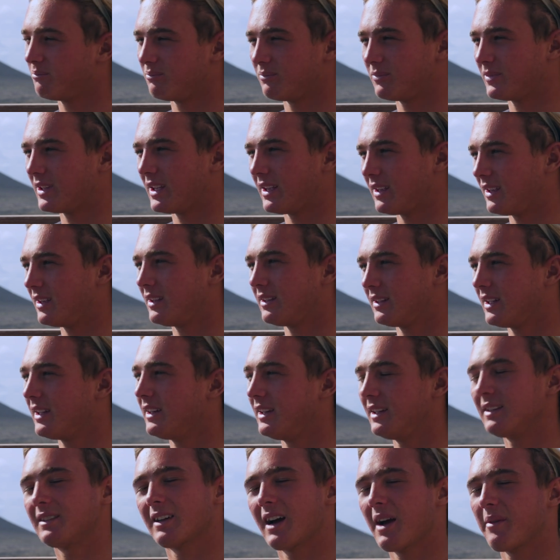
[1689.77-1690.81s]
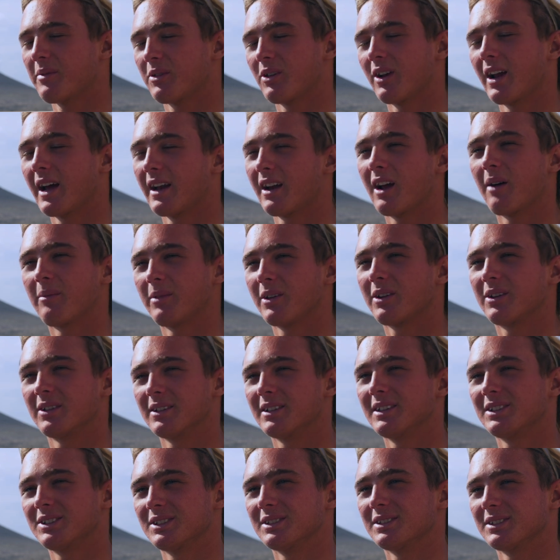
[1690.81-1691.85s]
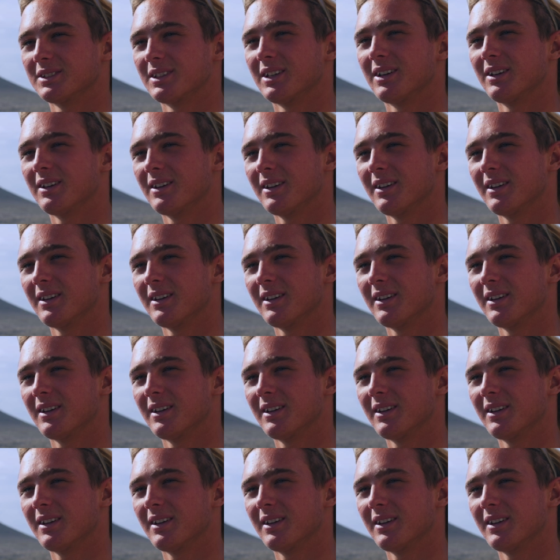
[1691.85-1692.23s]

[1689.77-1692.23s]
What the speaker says: They need time to line up the conditions, you know.